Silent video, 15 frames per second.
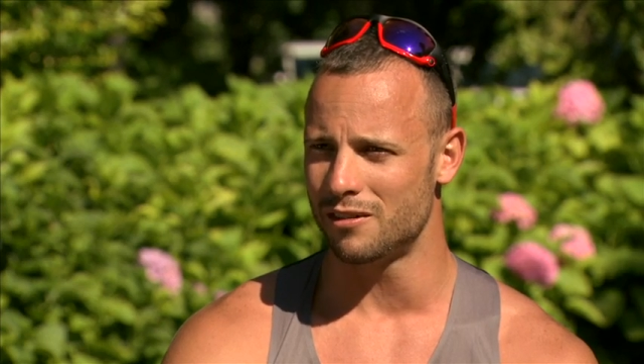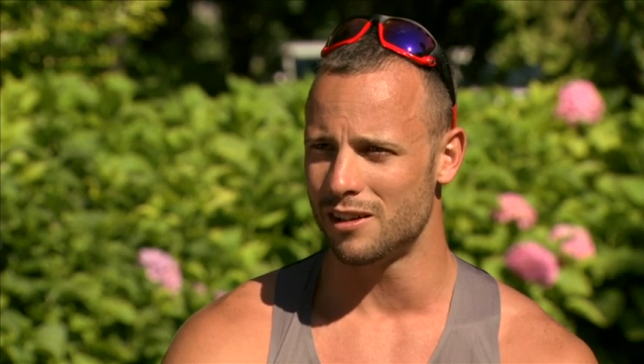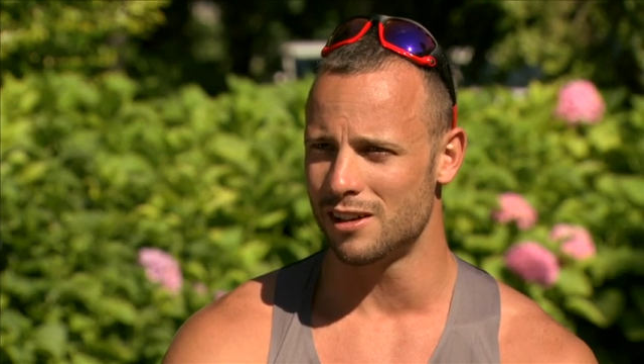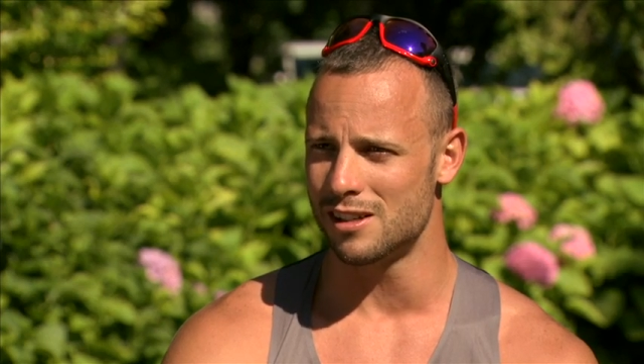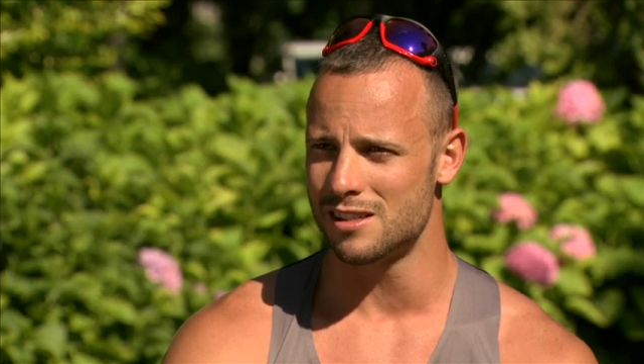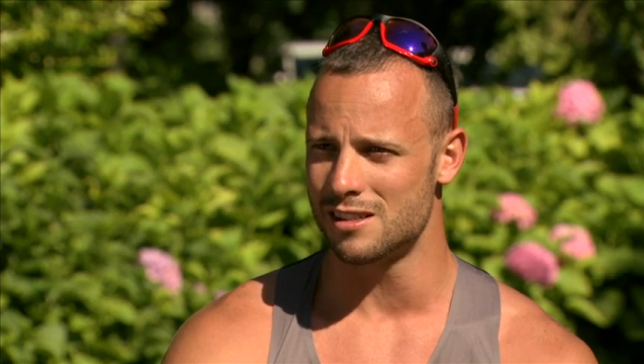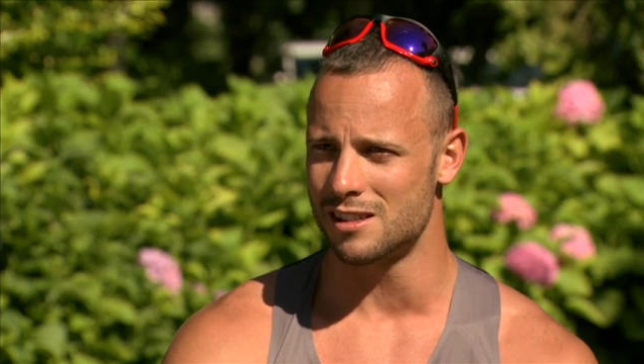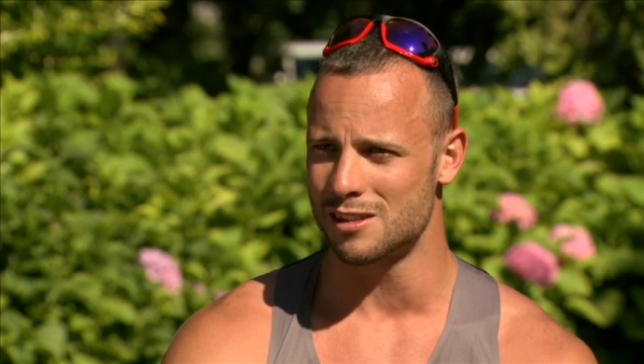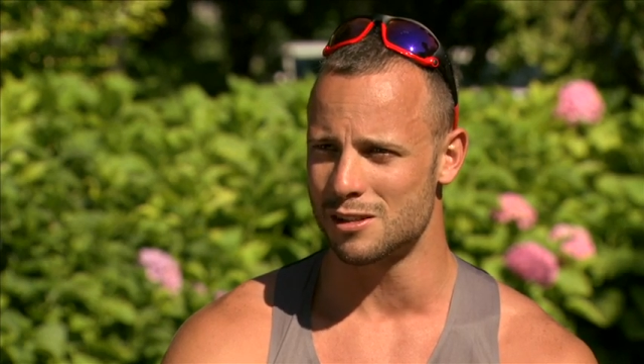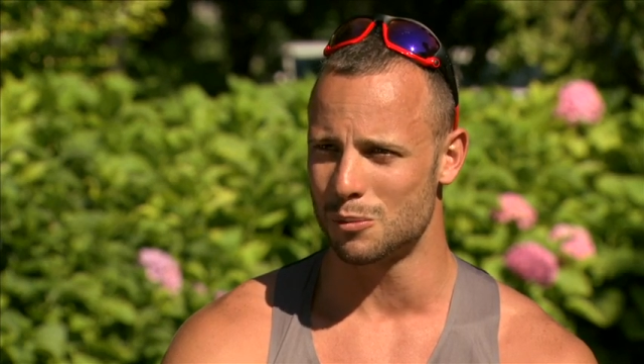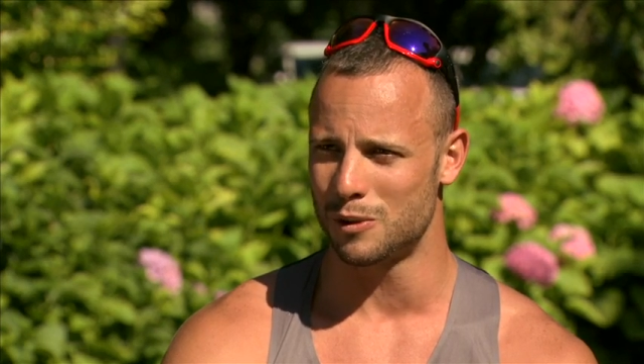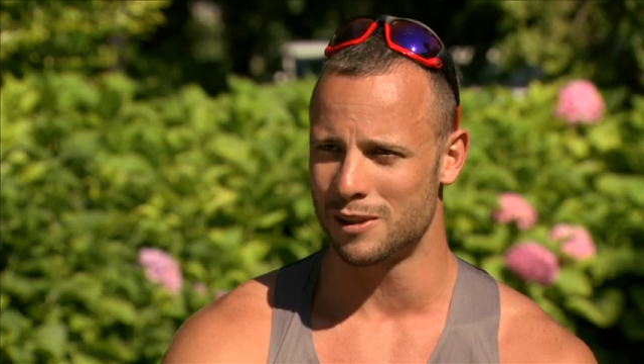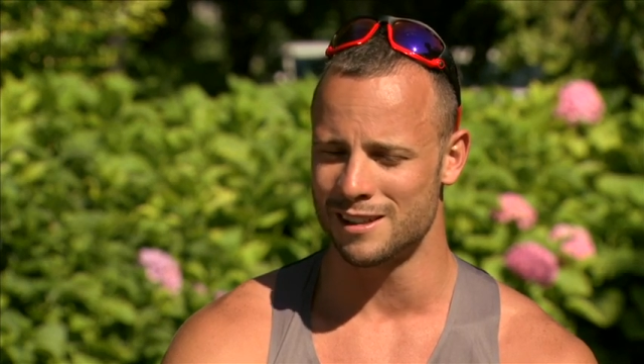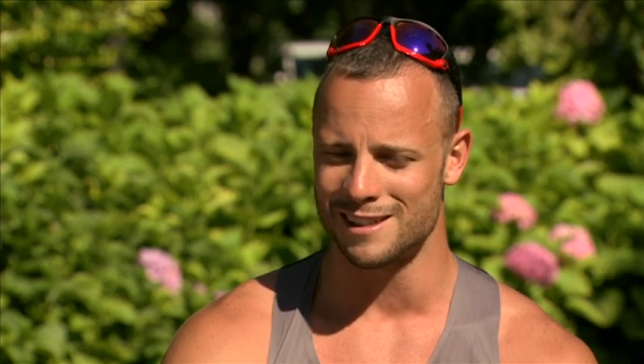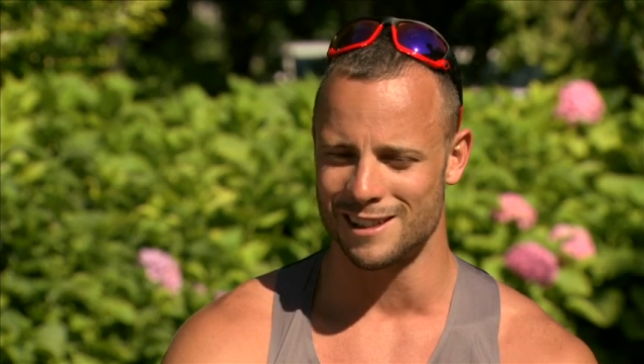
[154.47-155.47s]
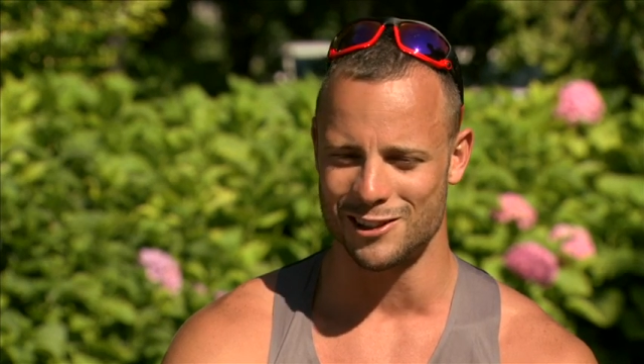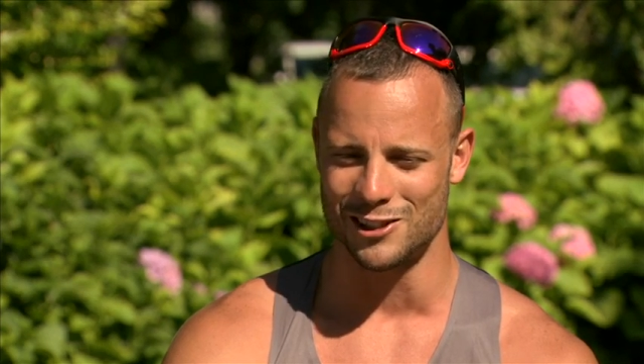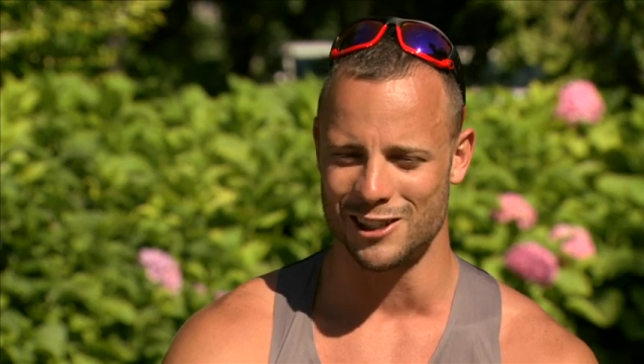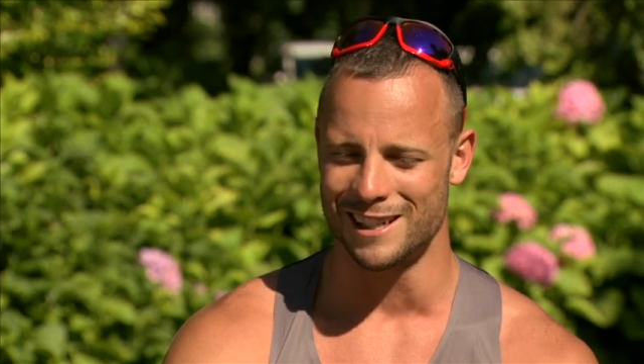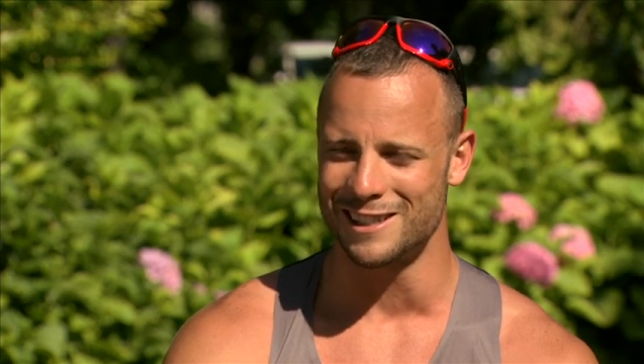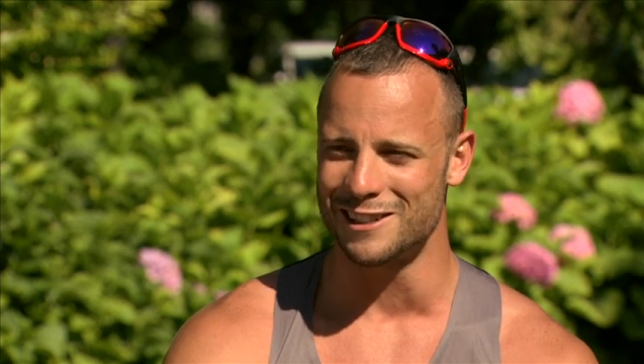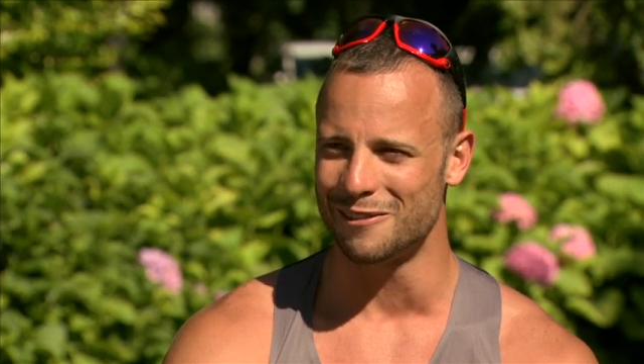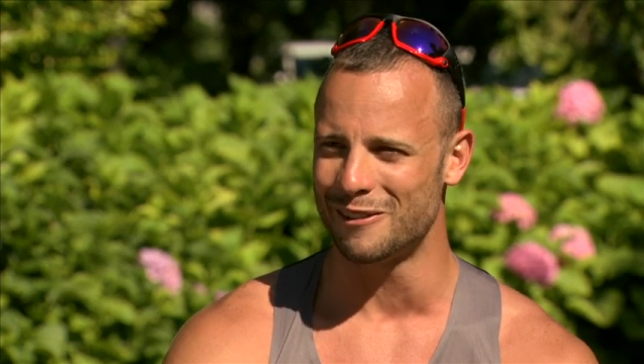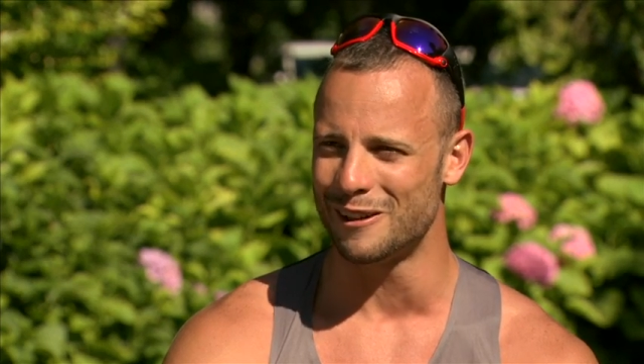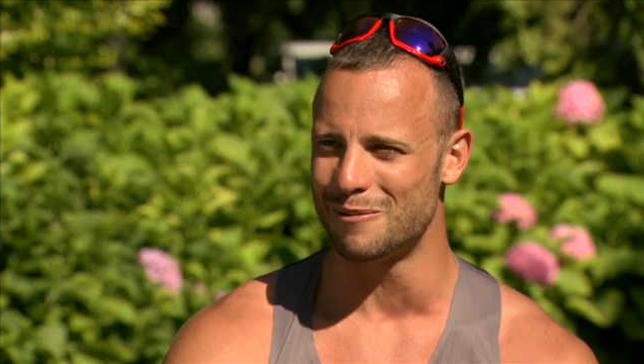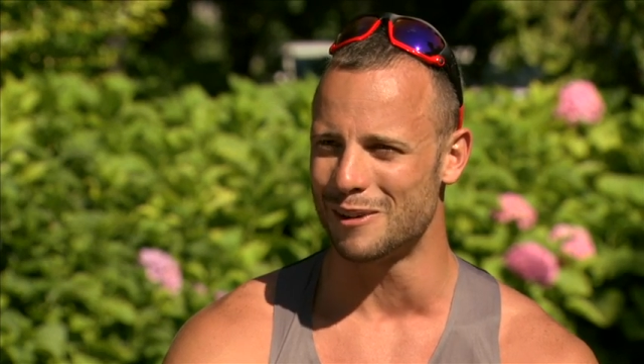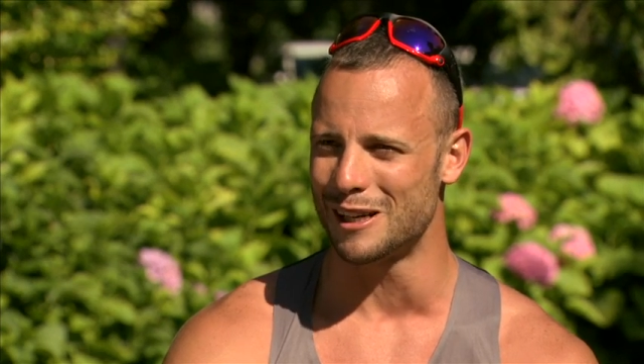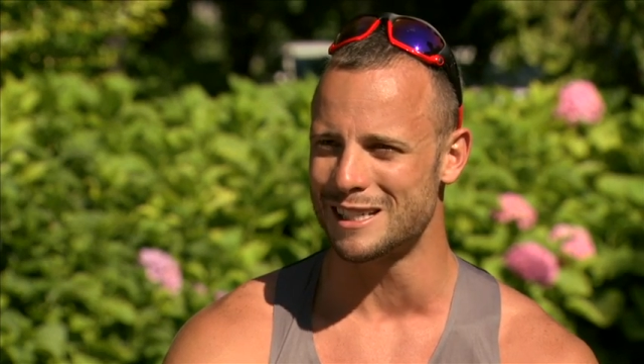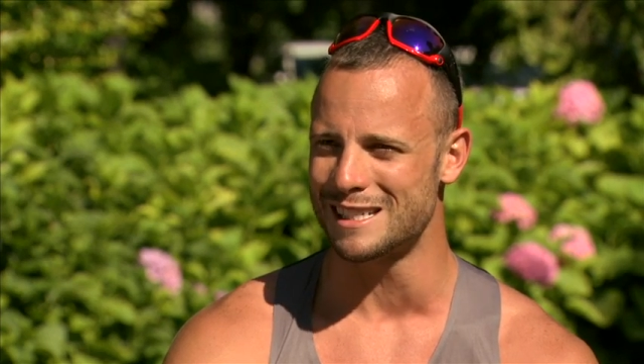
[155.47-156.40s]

various disciplines, I'll try and defend my